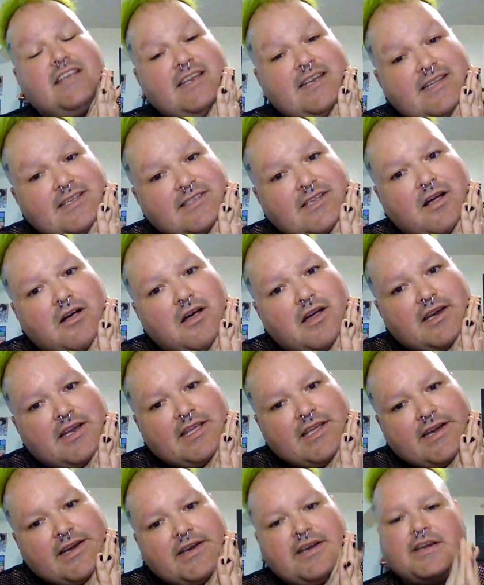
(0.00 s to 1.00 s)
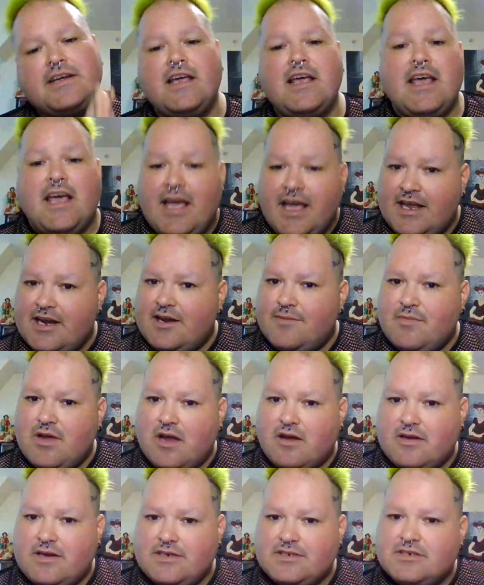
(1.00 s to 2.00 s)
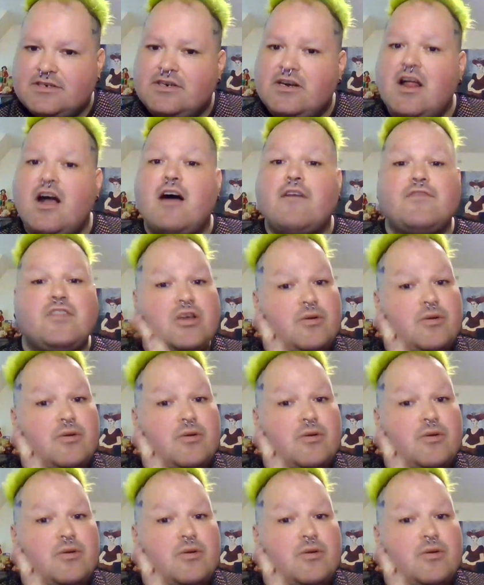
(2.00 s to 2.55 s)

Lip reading: it is hot here and I'm not going to turn it off.